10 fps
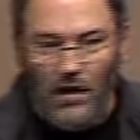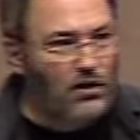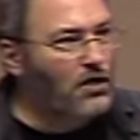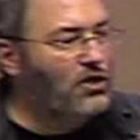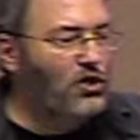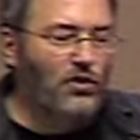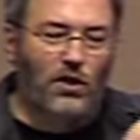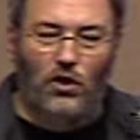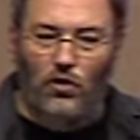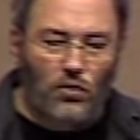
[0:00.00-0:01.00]
She's
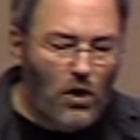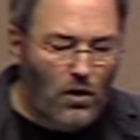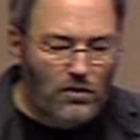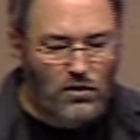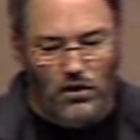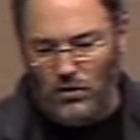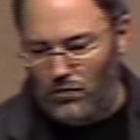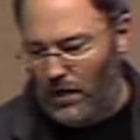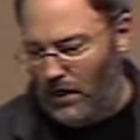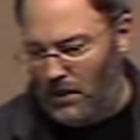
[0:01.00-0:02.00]
choosing new notes, she's
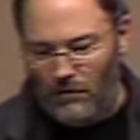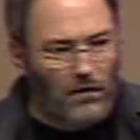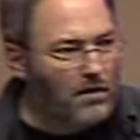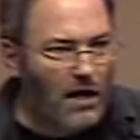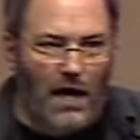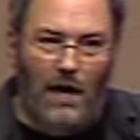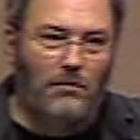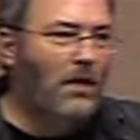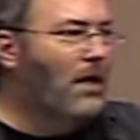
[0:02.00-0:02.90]
playing different time,